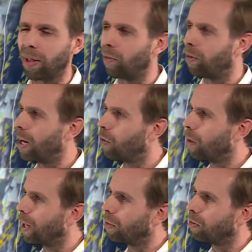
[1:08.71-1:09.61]
That rain
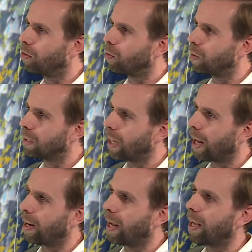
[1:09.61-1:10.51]
running through towards
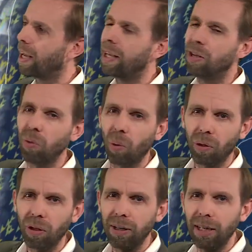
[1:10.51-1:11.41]
Taranaki,
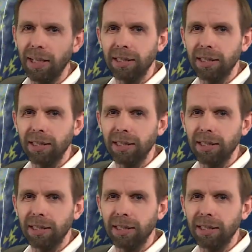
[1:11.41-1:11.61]
Northland,